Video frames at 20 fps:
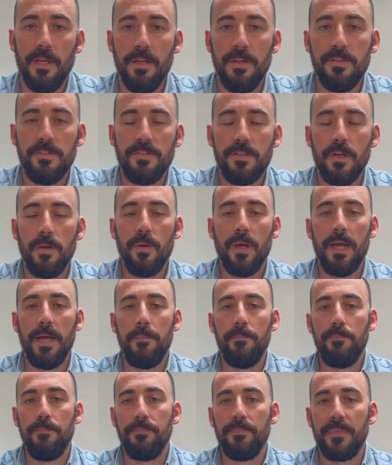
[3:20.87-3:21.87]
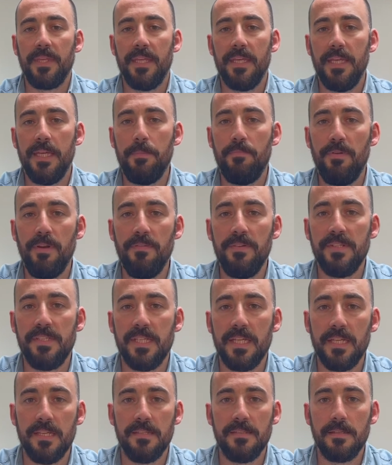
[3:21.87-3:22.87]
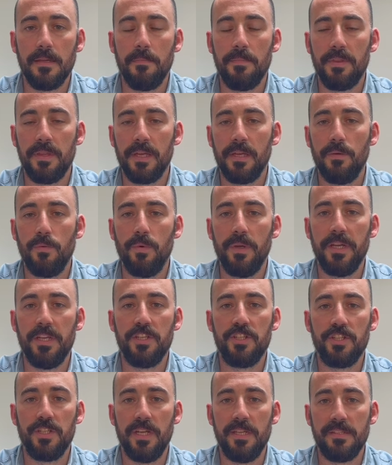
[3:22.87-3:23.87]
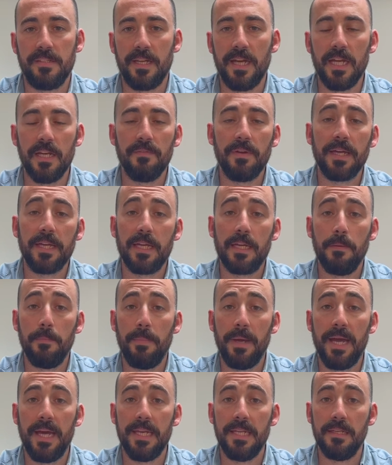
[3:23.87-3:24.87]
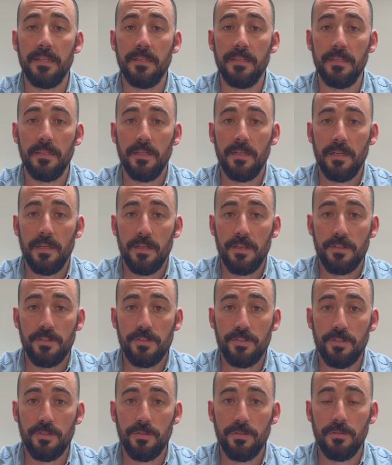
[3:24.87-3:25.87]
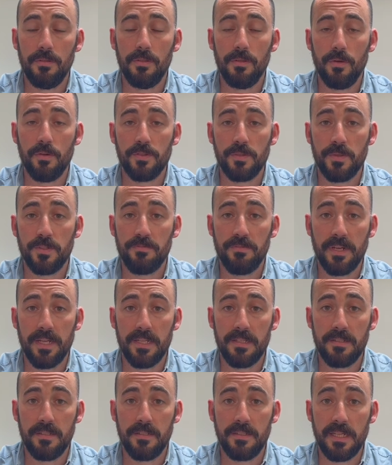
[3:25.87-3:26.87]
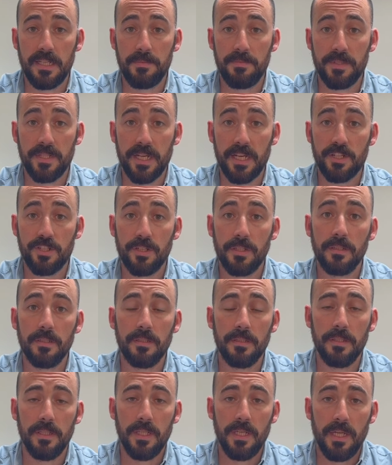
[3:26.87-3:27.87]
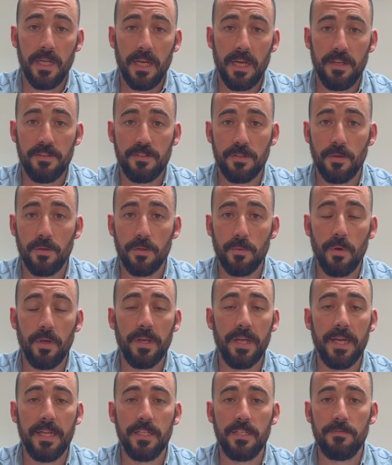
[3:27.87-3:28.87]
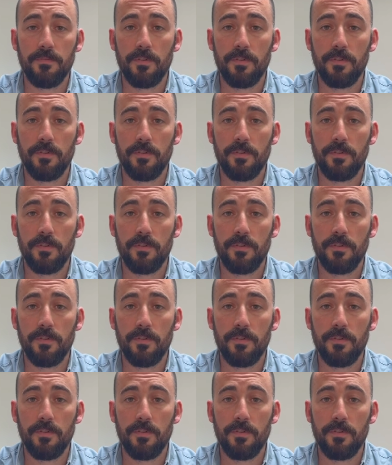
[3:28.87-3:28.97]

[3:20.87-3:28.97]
So ePrivacy is something which is kind of like a companion to laws which relate to data protection. And so on the one hand, you've